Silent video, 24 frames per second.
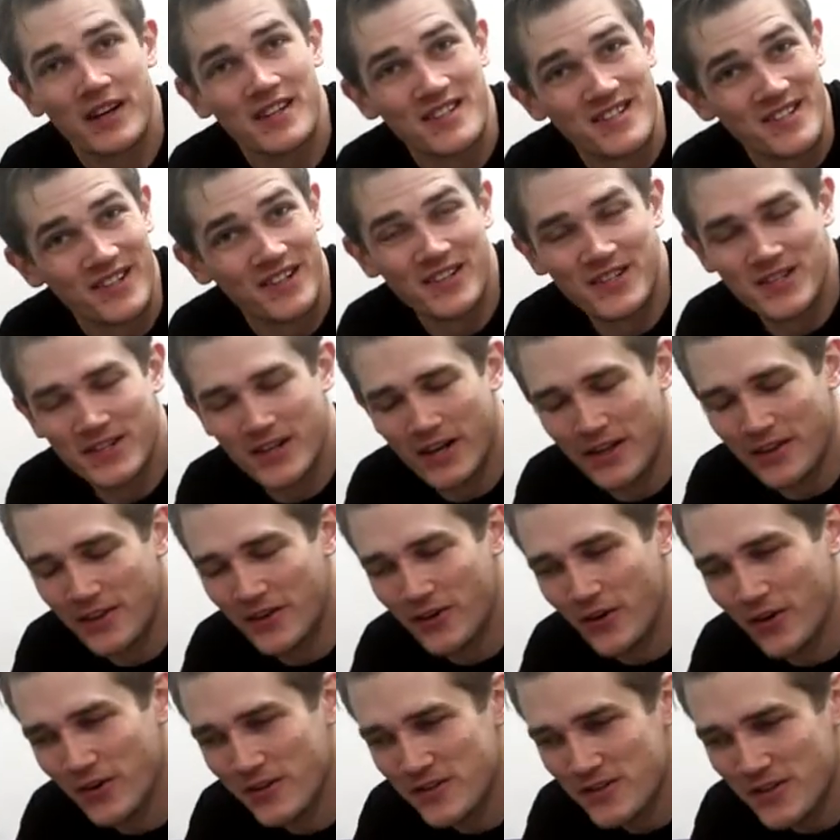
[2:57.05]
is still inside
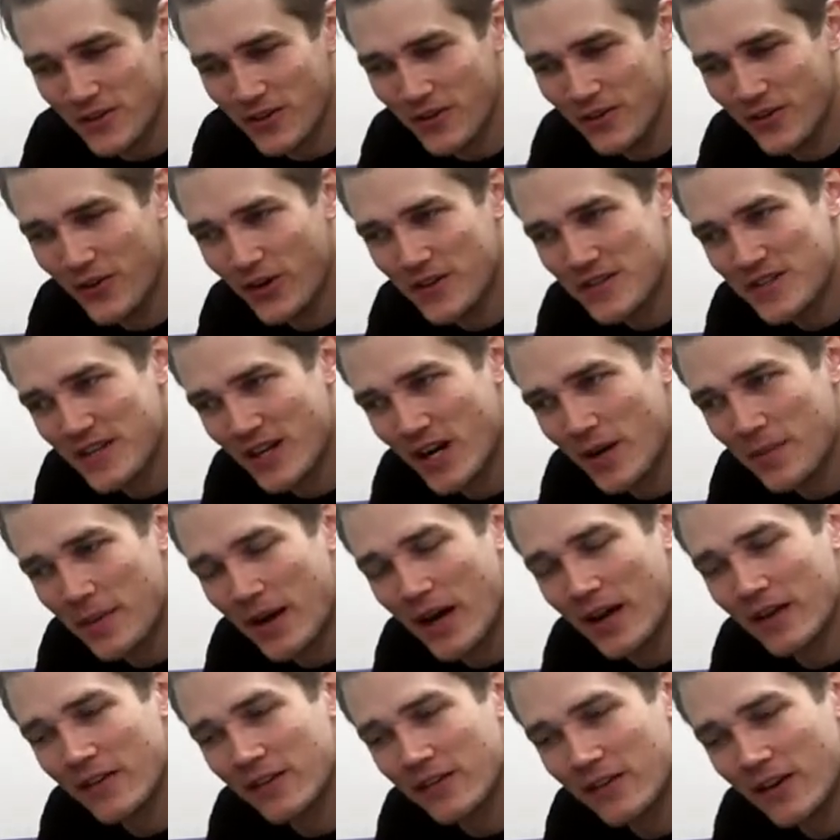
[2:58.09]
the console, not set up
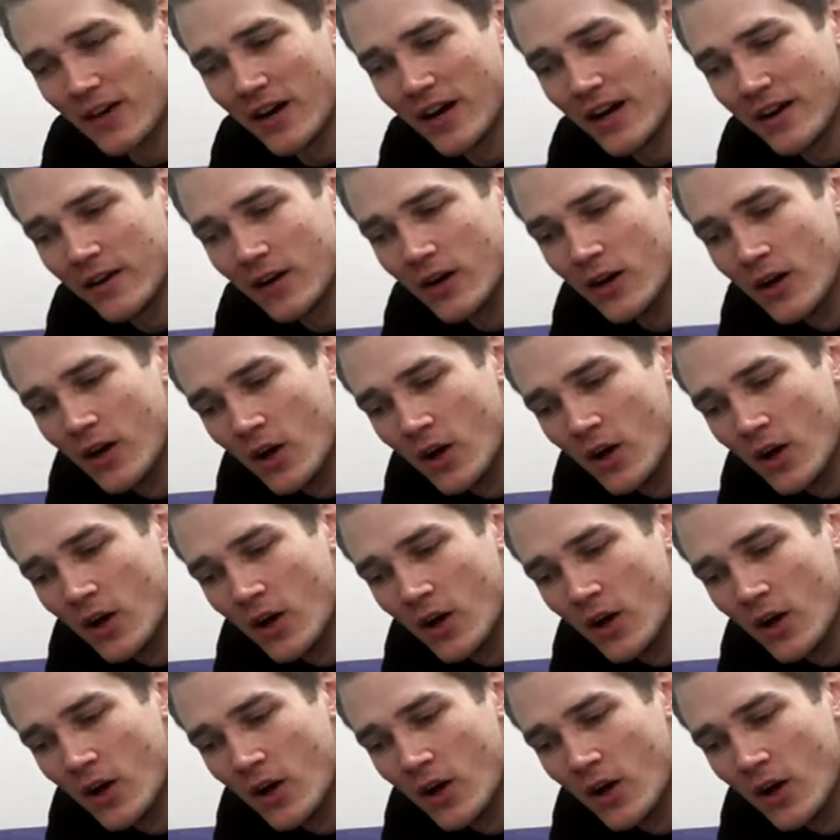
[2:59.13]
outside.